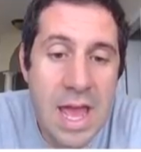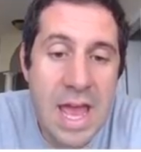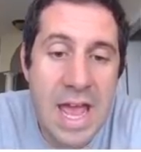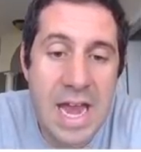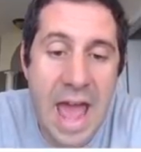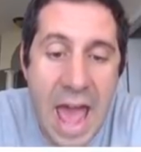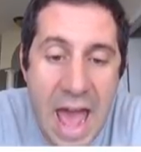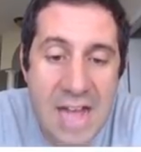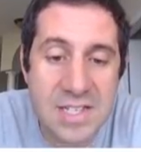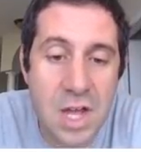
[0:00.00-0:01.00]
It
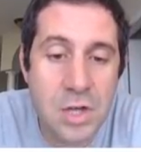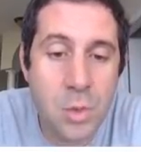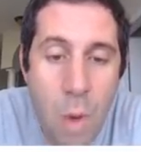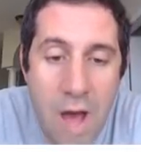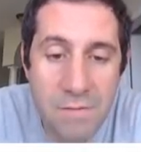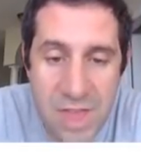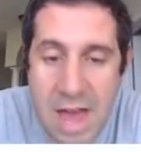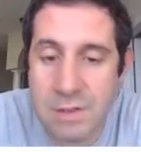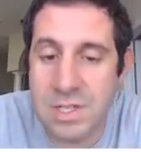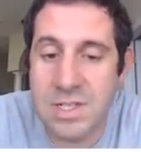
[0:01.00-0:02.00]
has
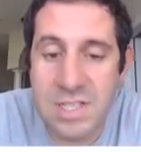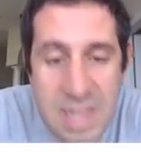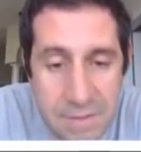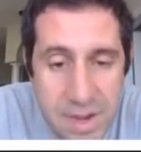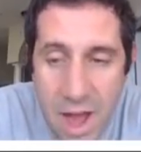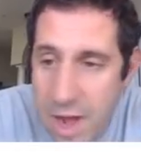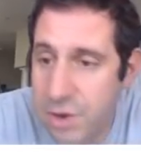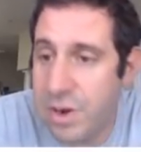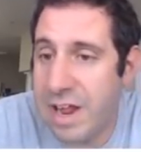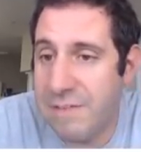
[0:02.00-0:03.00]

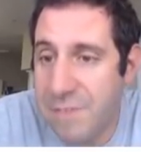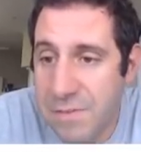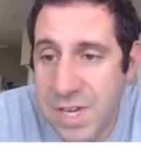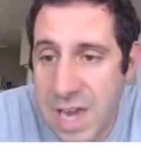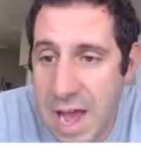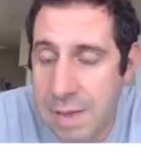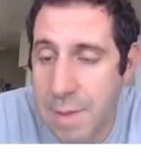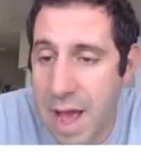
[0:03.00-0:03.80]
12,759